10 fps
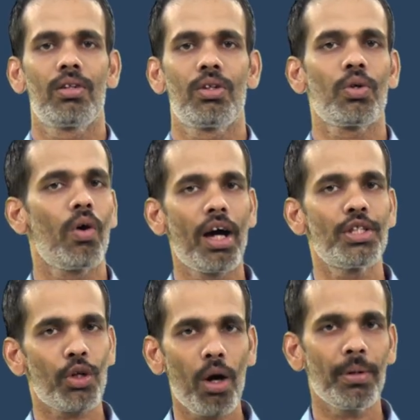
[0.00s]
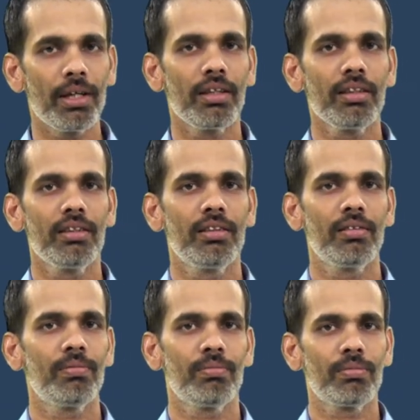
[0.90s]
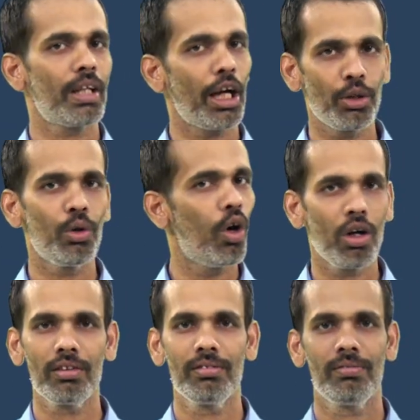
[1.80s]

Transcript: So, I stop here. Thank you all.